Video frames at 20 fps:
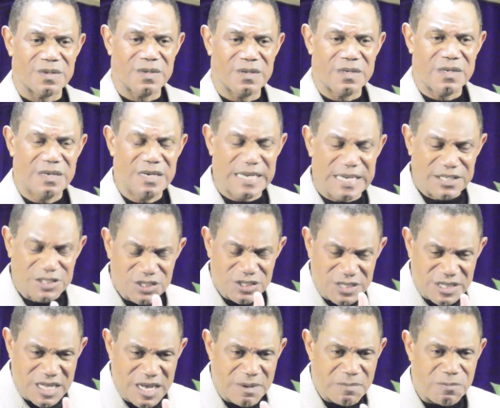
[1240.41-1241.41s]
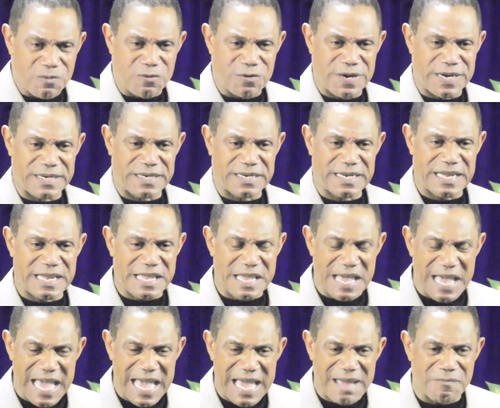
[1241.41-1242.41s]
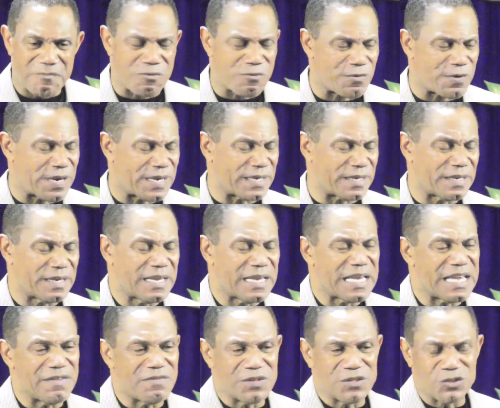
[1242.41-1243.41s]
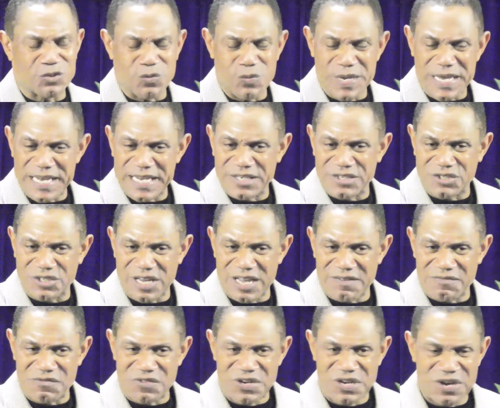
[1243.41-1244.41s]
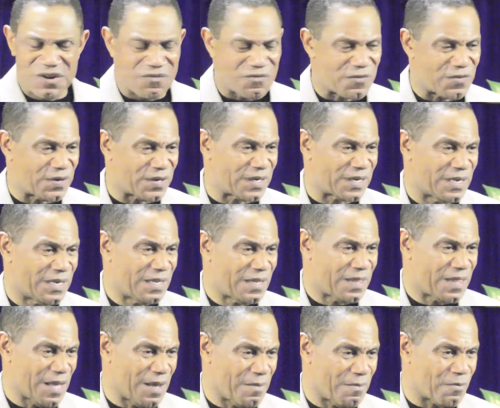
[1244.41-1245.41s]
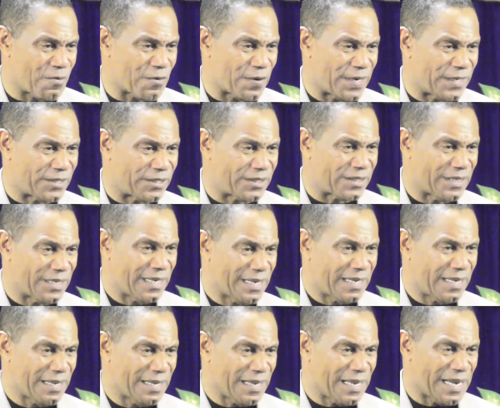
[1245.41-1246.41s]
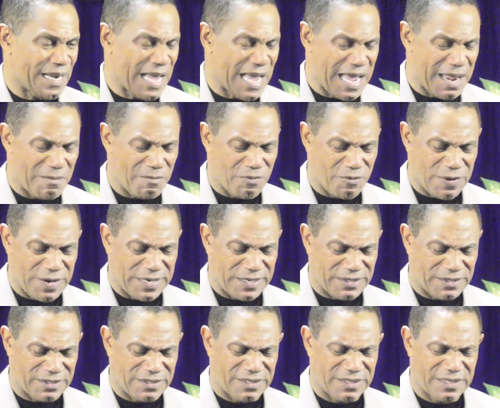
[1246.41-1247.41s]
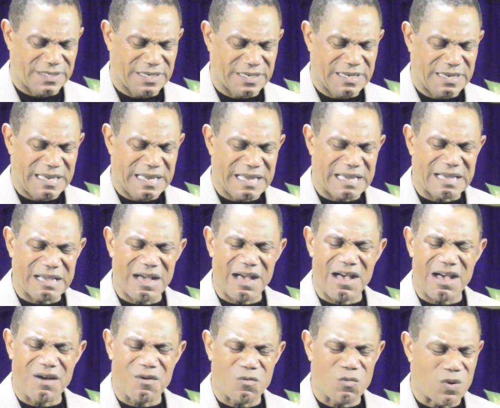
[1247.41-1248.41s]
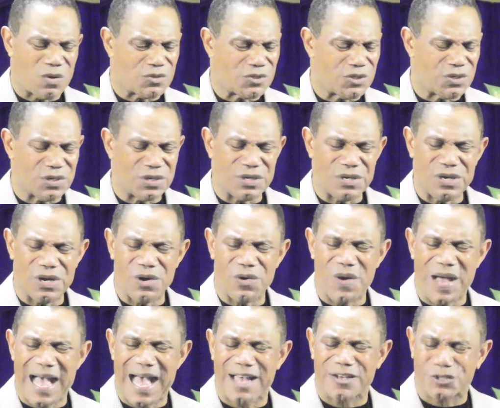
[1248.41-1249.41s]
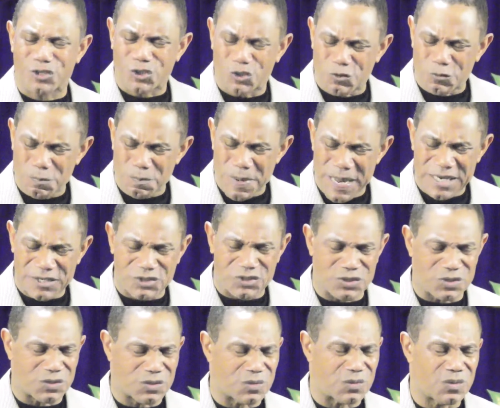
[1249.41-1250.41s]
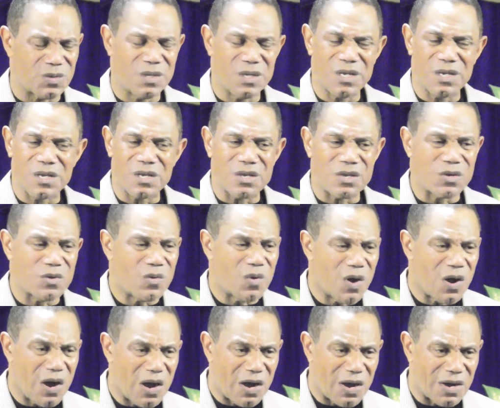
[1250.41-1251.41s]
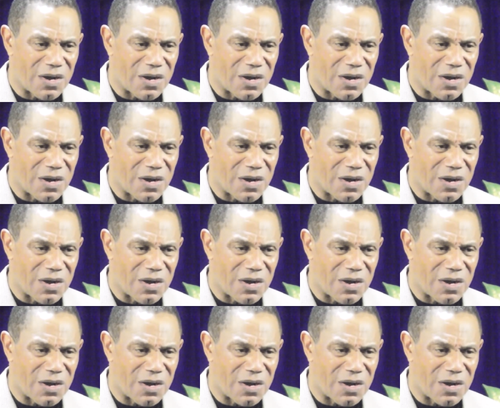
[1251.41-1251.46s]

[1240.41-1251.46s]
Look at your thumbprint and your handprint. Even twins have different thumbprints and handprints. And God wants you to know how special you are.